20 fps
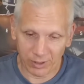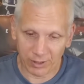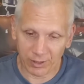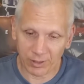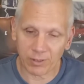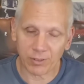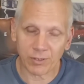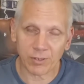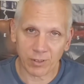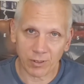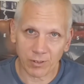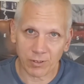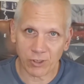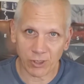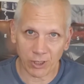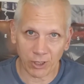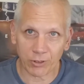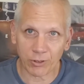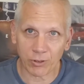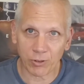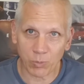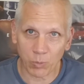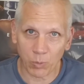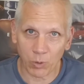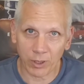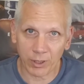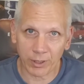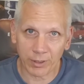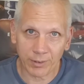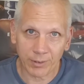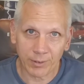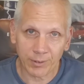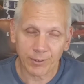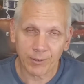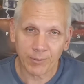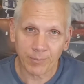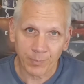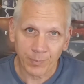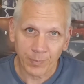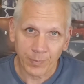And shelter is one,
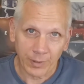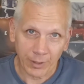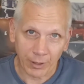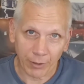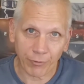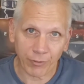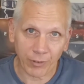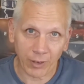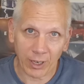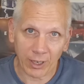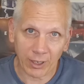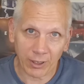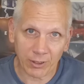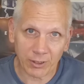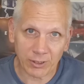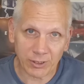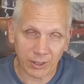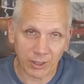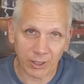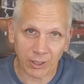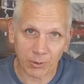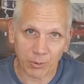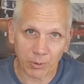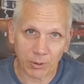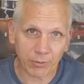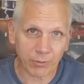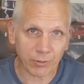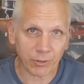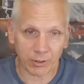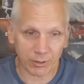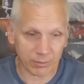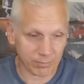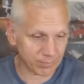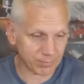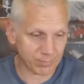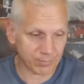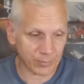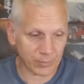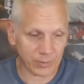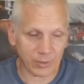a fire is another one for
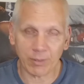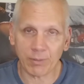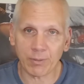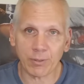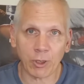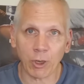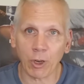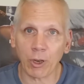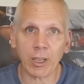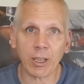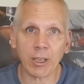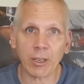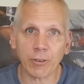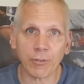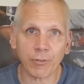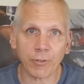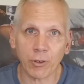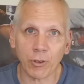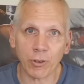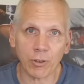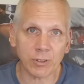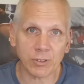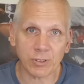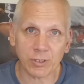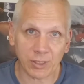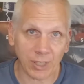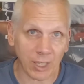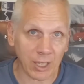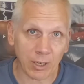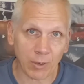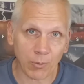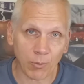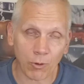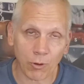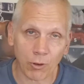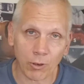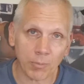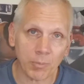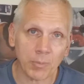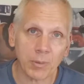cooking your food, staying
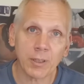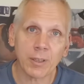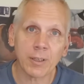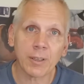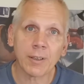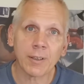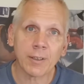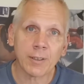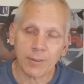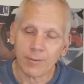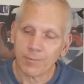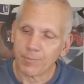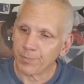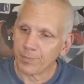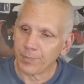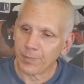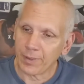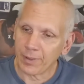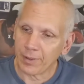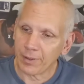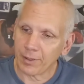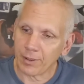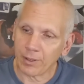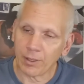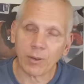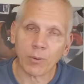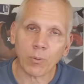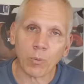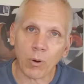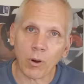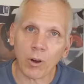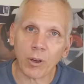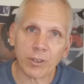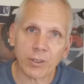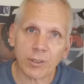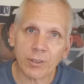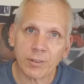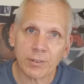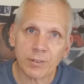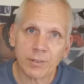warm, uh,
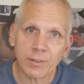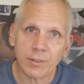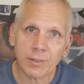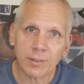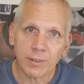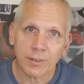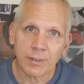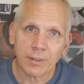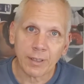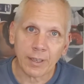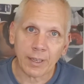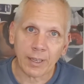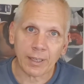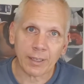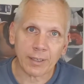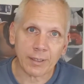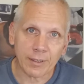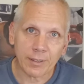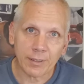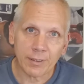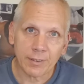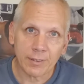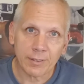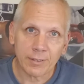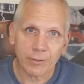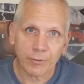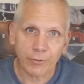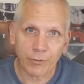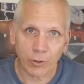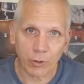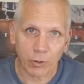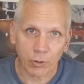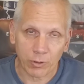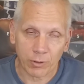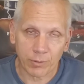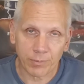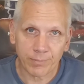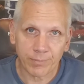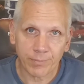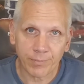water, and
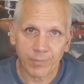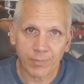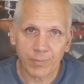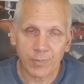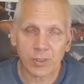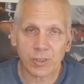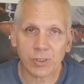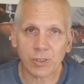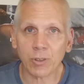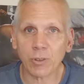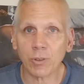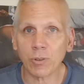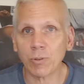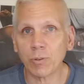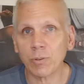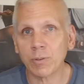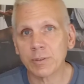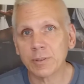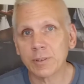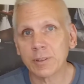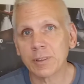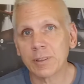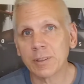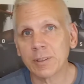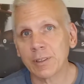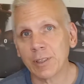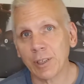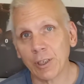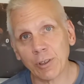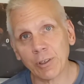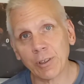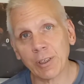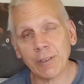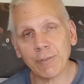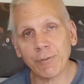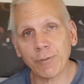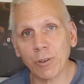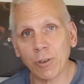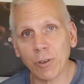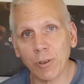food. So you don't
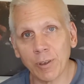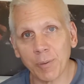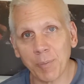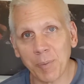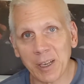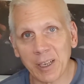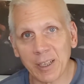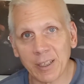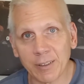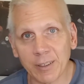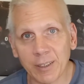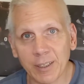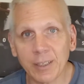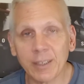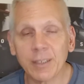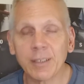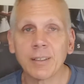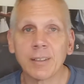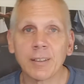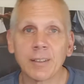need food immediately.